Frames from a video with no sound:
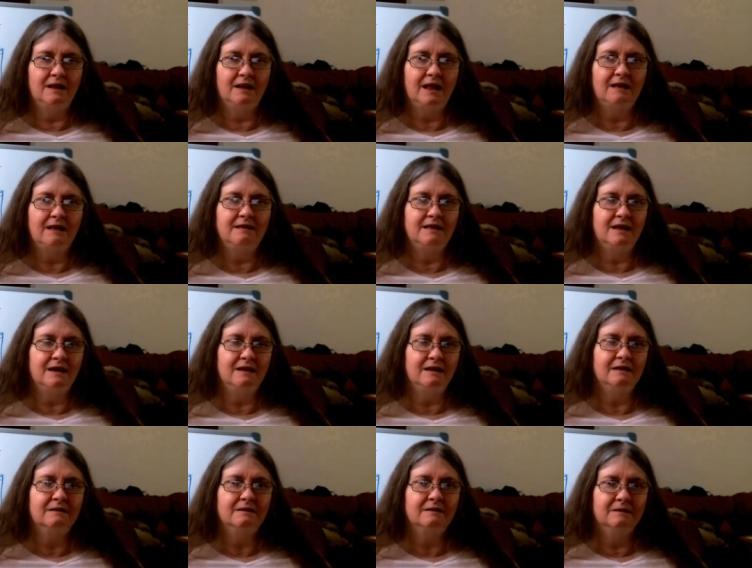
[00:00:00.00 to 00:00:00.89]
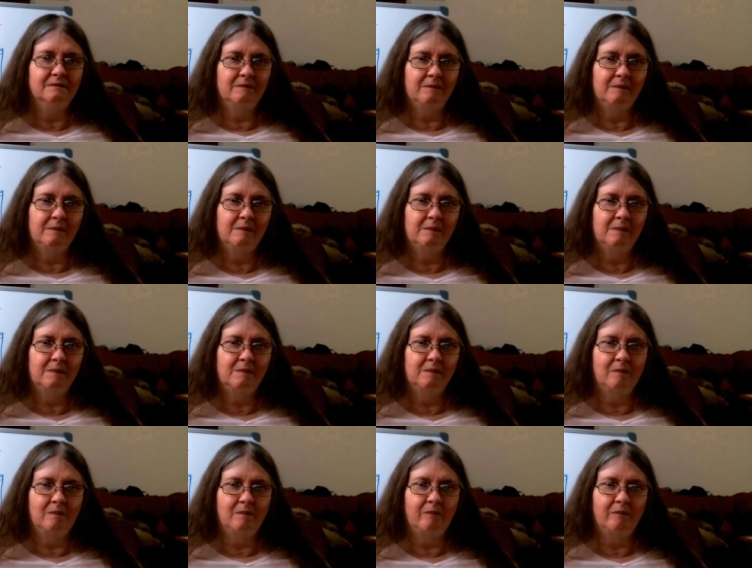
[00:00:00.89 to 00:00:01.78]
completely, but they don't have the
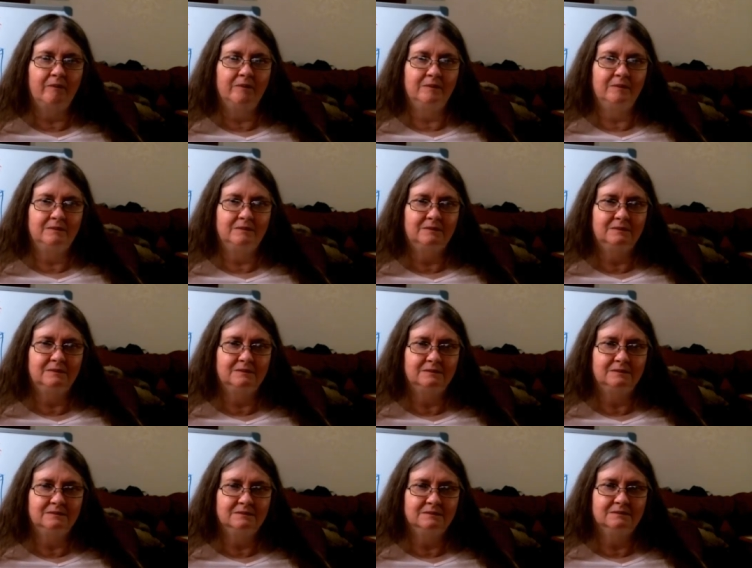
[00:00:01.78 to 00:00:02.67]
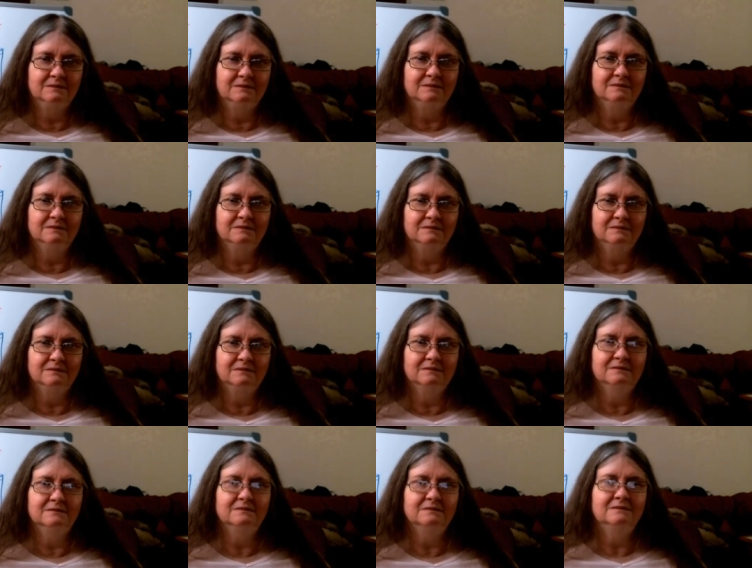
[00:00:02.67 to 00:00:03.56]
skills in place.
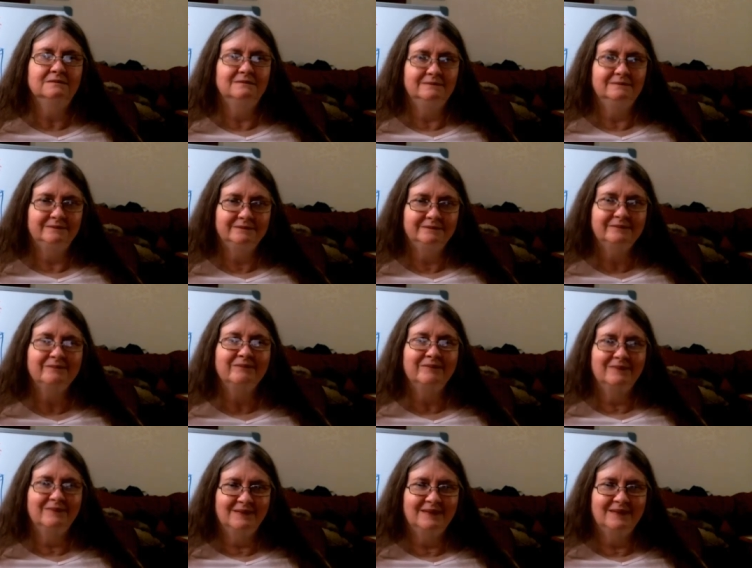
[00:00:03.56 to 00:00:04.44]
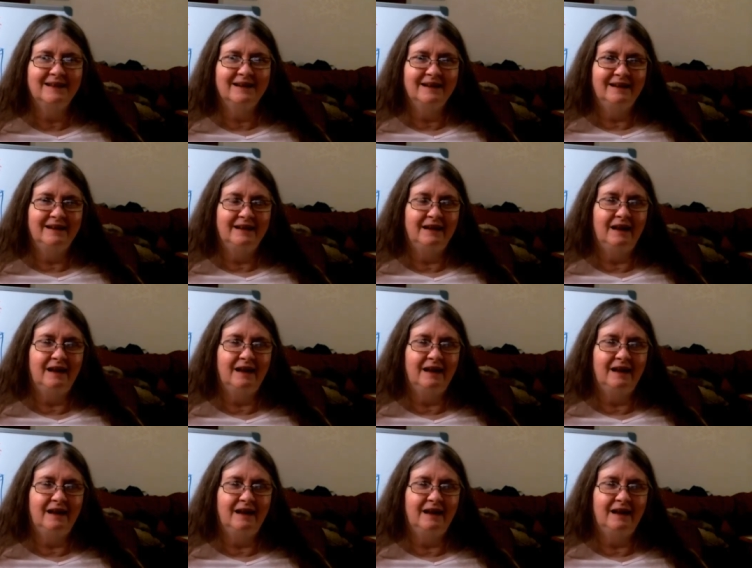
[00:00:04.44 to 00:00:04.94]
Okay.